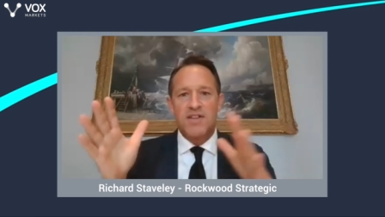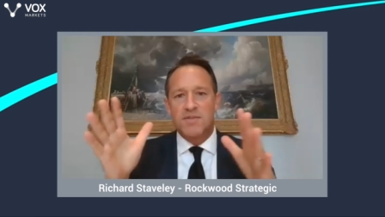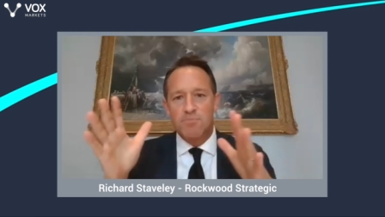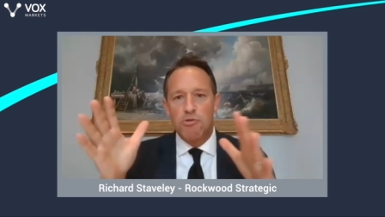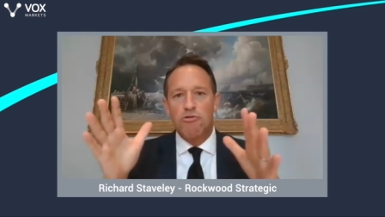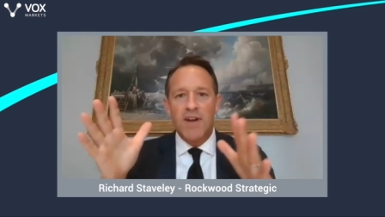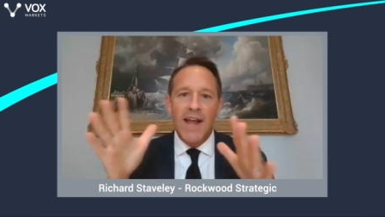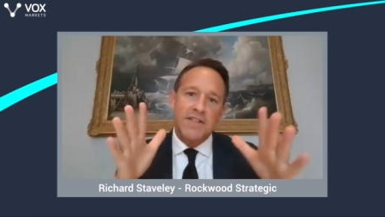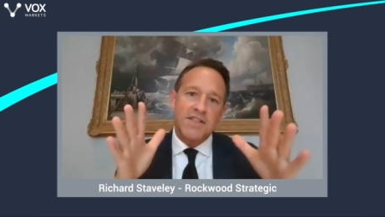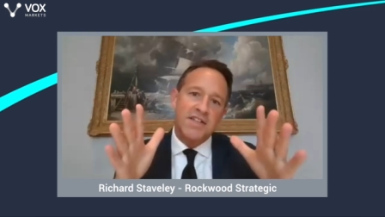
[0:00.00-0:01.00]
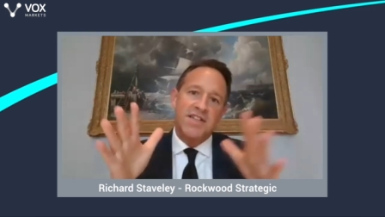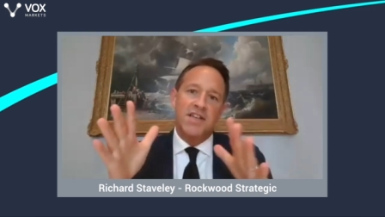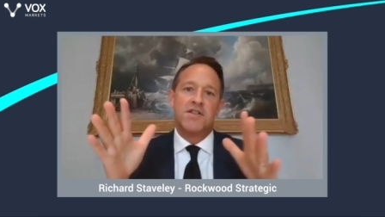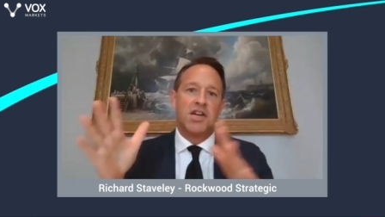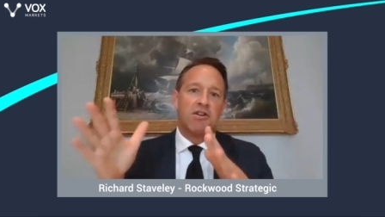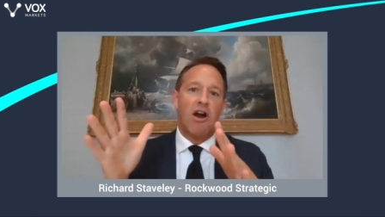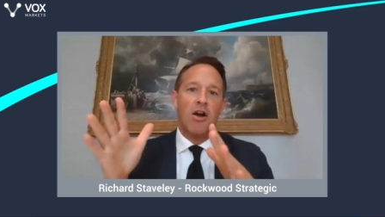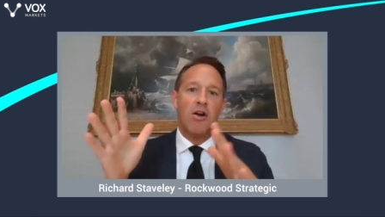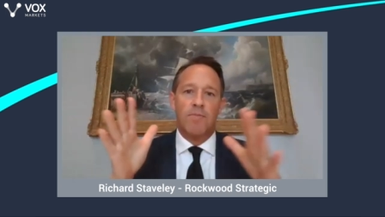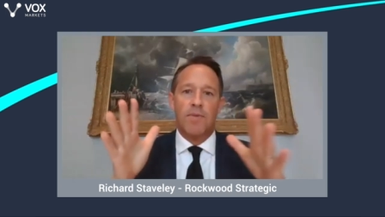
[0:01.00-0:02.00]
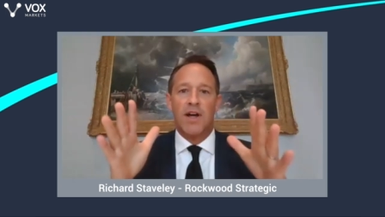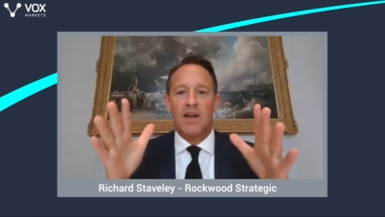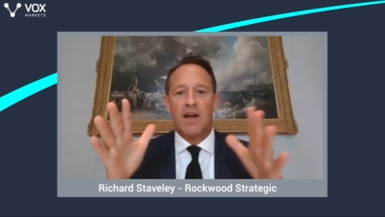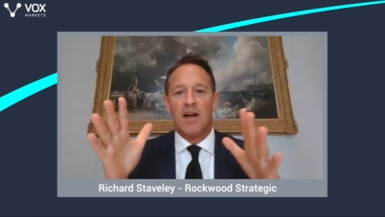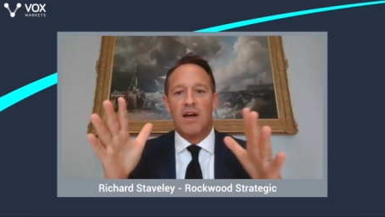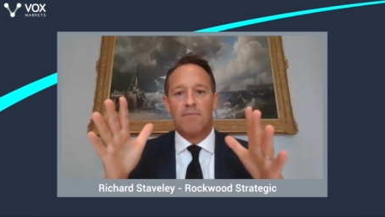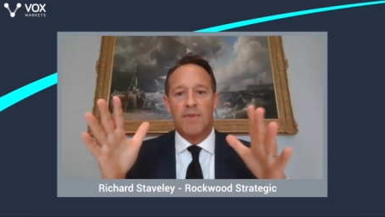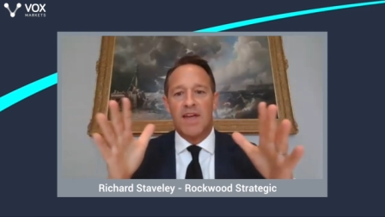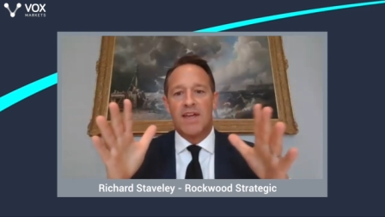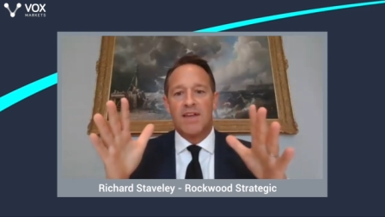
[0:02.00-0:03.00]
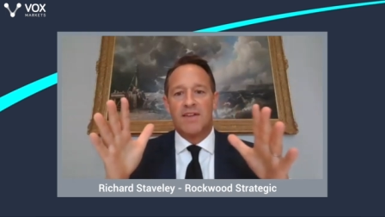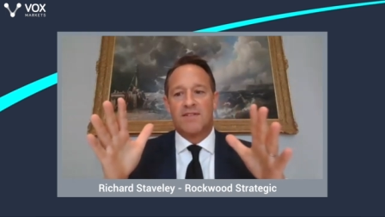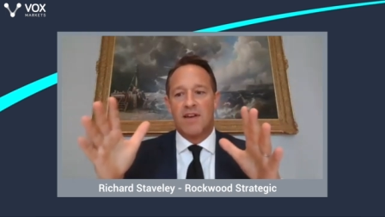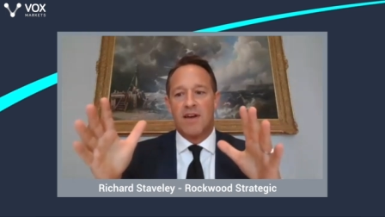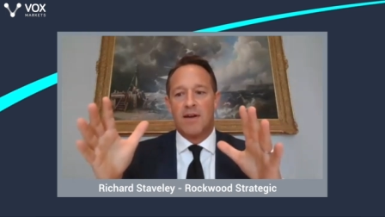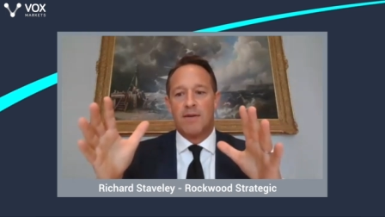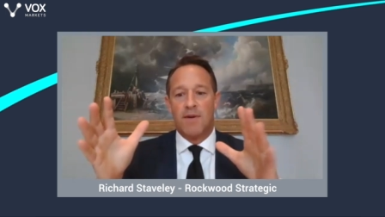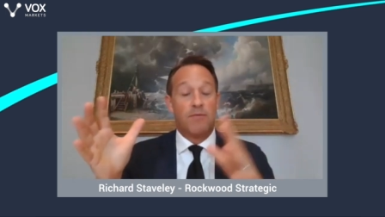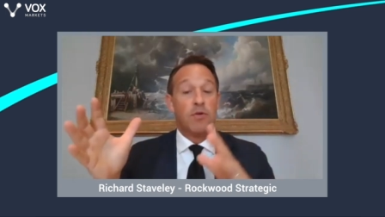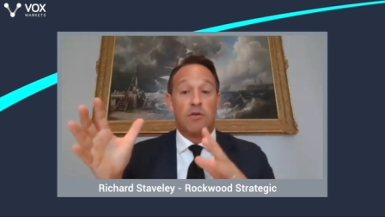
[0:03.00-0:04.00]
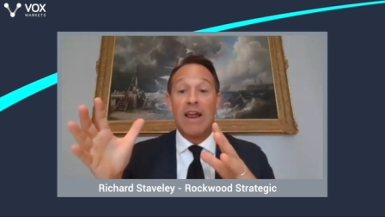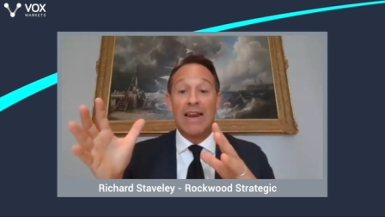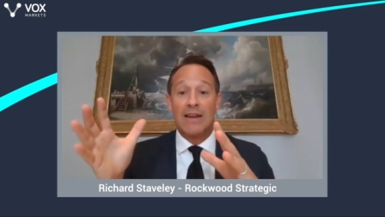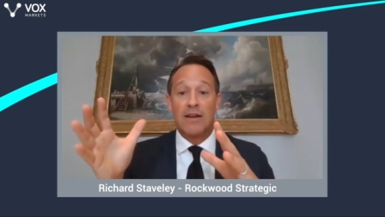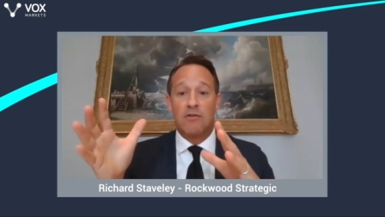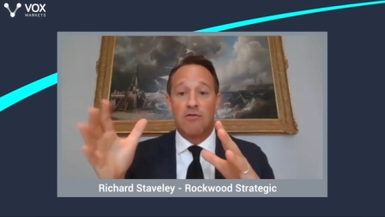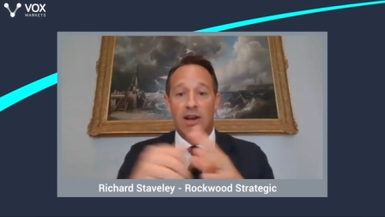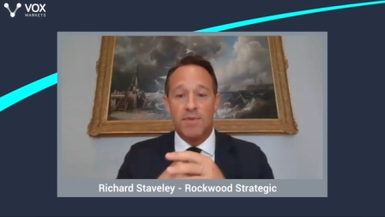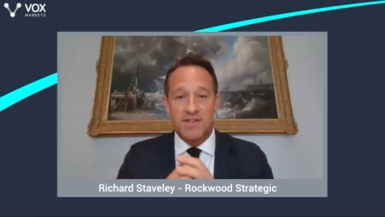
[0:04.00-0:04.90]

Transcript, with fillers: niche, quite small, can continue to grow, but is a great little